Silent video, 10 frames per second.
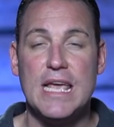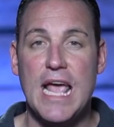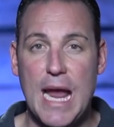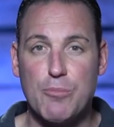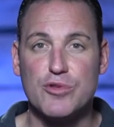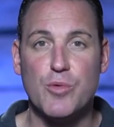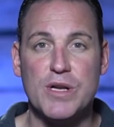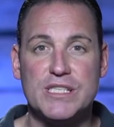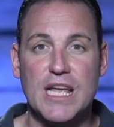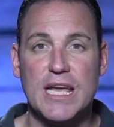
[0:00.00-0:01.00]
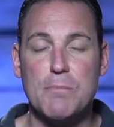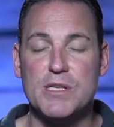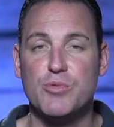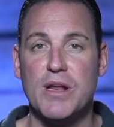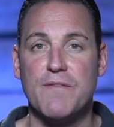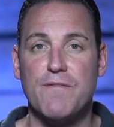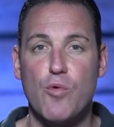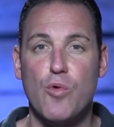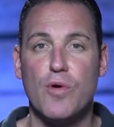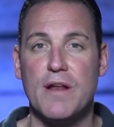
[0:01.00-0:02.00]
April 22nd between
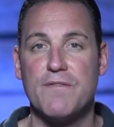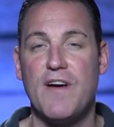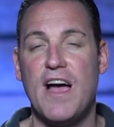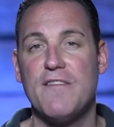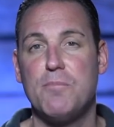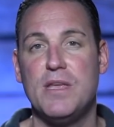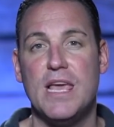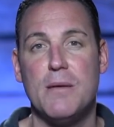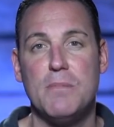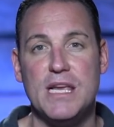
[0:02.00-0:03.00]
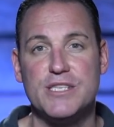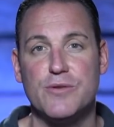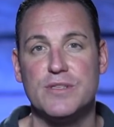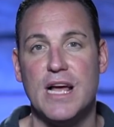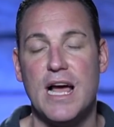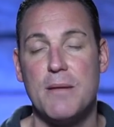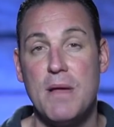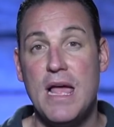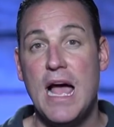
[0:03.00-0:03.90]
4 and 5 p.m. Eastern Time.